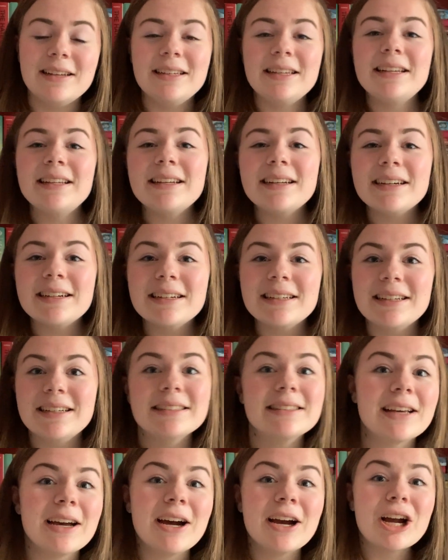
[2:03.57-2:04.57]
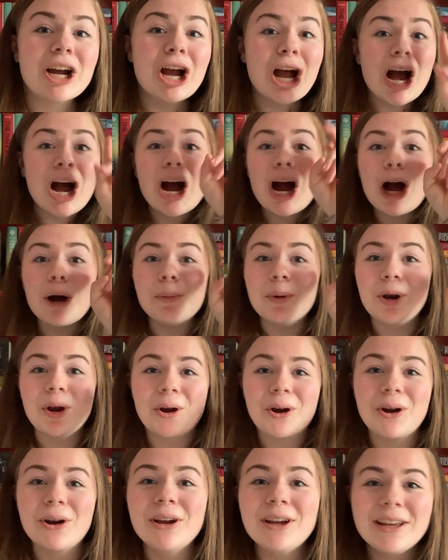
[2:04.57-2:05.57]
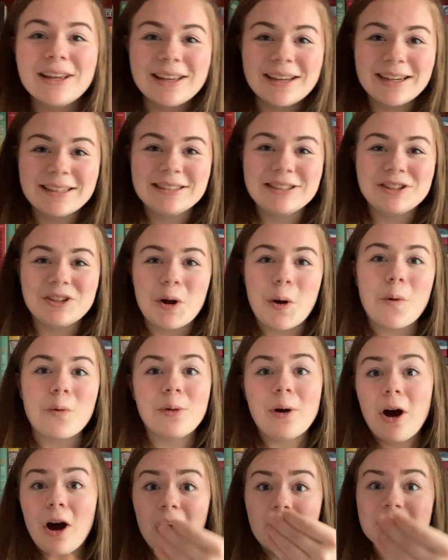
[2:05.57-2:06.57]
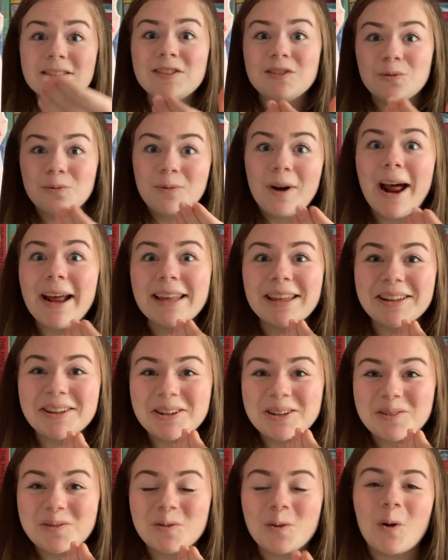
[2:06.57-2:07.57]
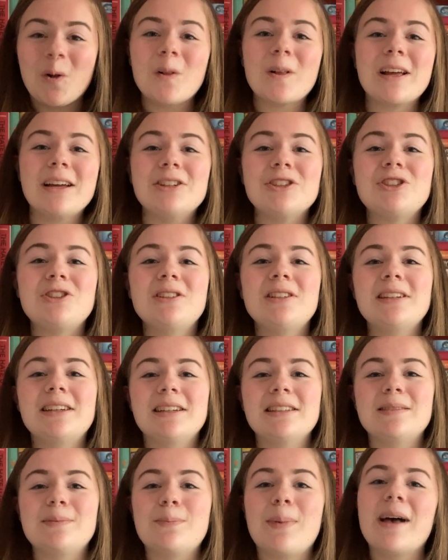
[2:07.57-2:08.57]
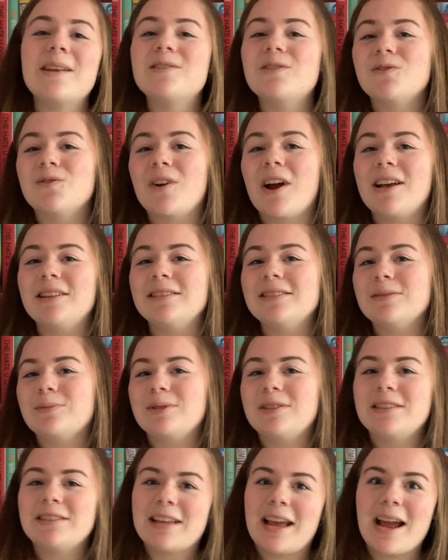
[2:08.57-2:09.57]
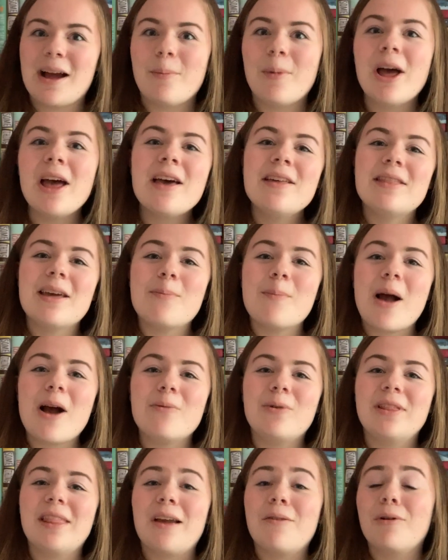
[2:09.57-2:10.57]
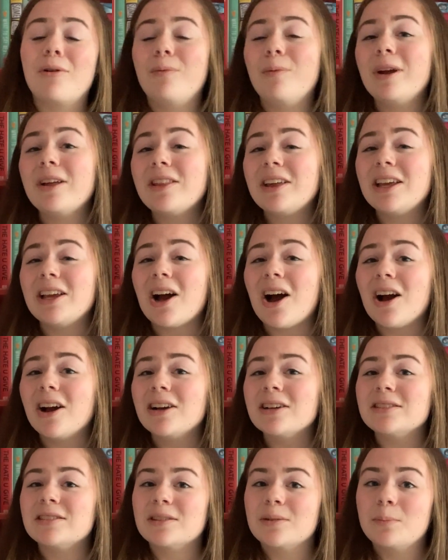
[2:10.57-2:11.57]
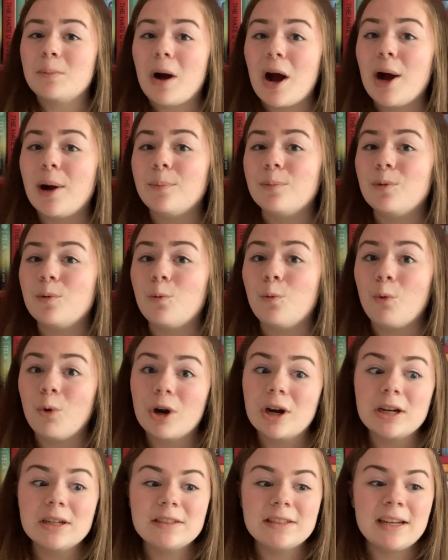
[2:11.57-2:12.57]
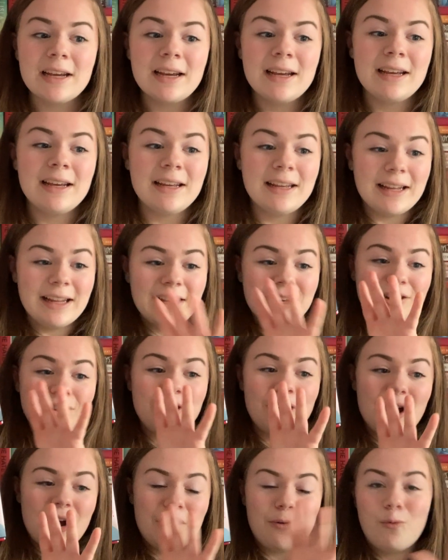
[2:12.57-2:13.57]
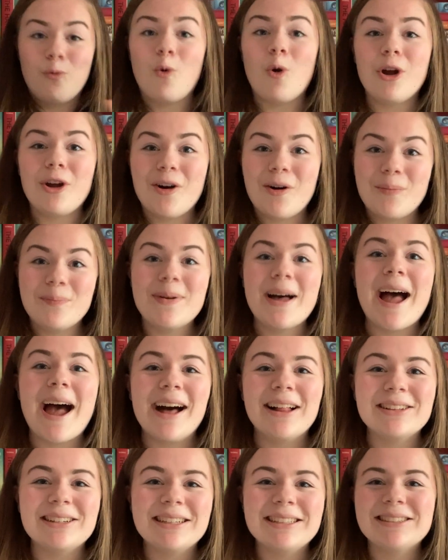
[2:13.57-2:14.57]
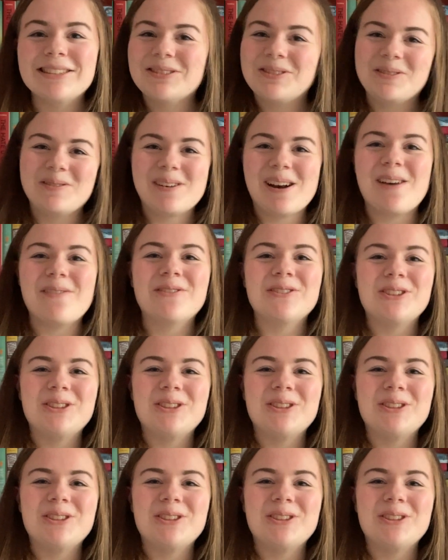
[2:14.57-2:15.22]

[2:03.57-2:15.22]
Nina is a commoner, as you know, us regular folk, and she is best friends with Sam. They met when they were really young because their mom worked in the royal palace or whatever.